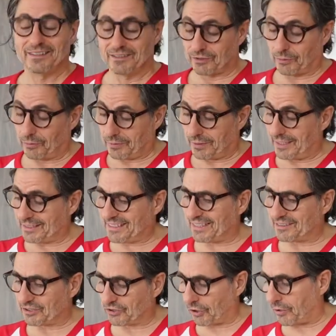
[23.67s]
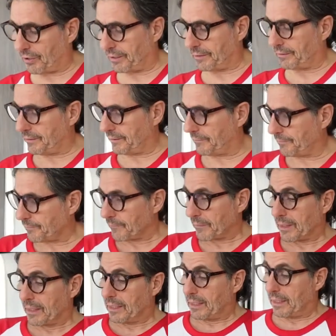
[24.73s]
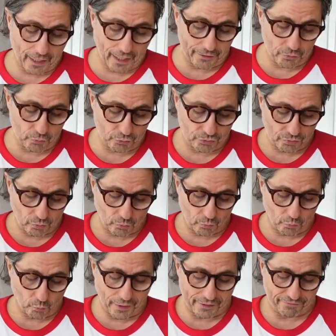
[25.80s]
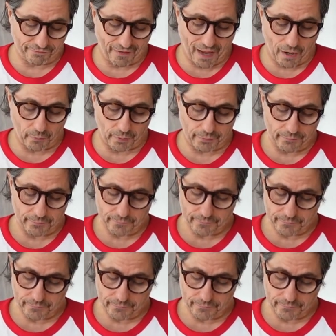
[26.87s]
So let's get started. I use white flour.